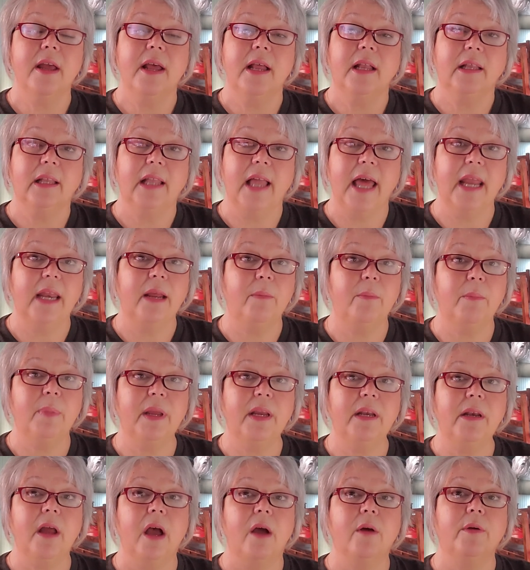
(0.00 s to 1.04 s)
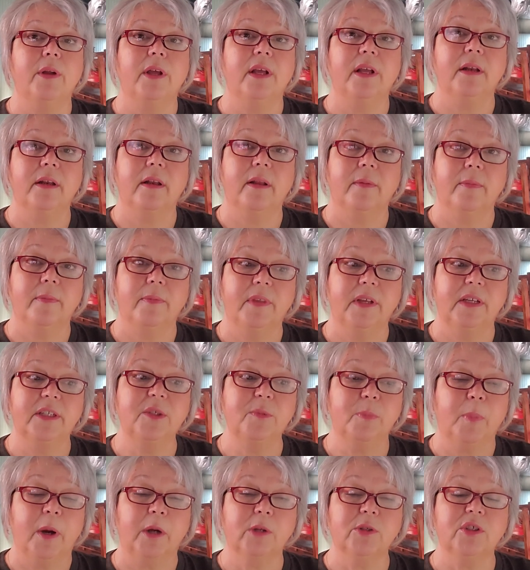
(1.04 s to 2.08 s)
Let it be noted
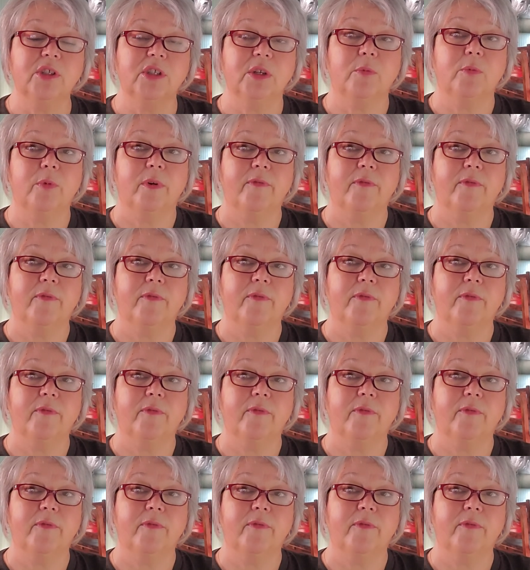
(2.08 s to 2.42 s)
this person